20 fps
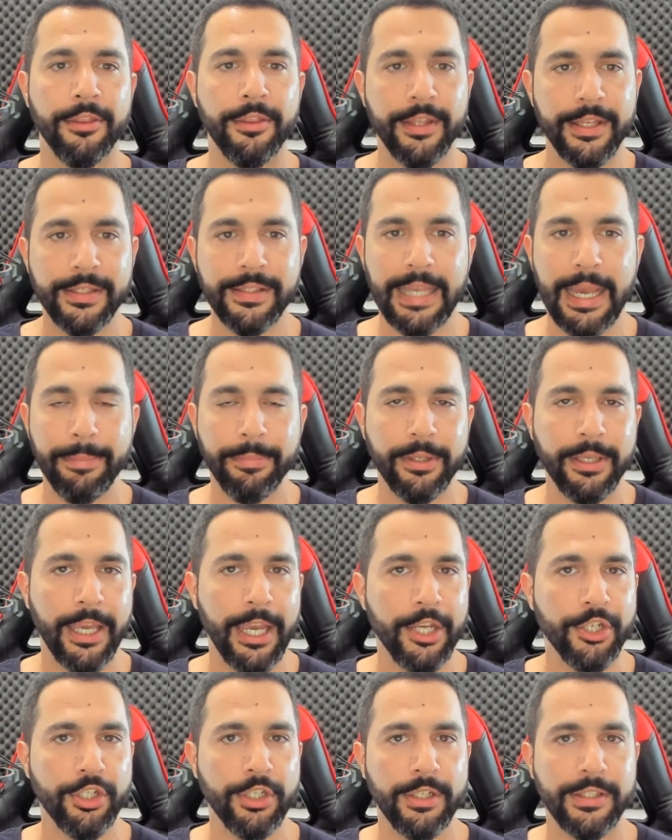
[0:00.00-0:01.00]
this
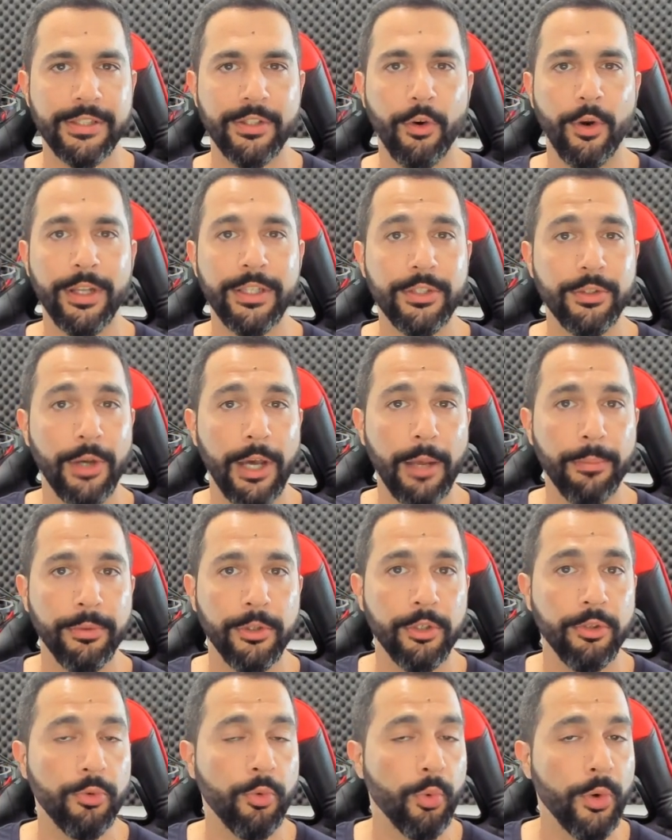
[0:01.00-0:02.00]
application is going to help
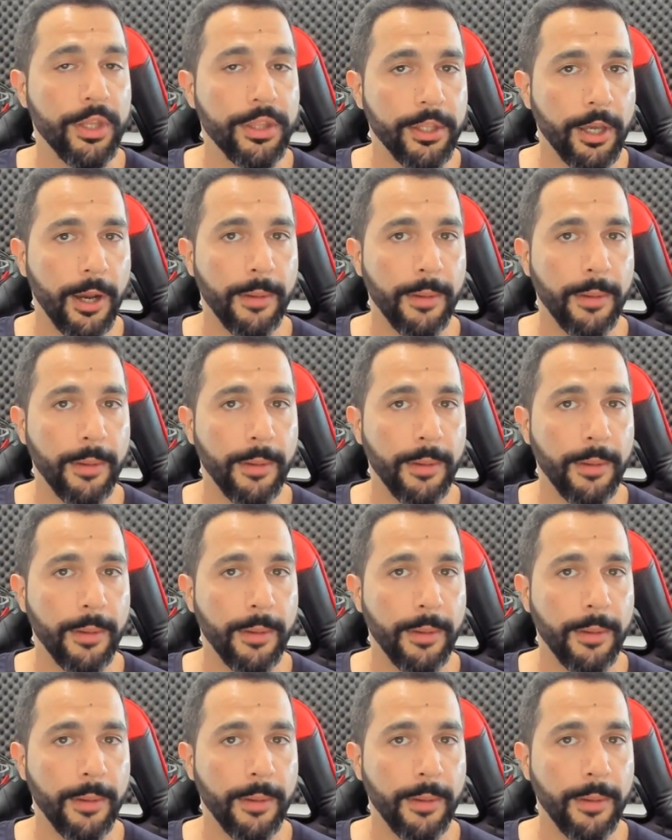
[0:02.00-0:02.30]
you with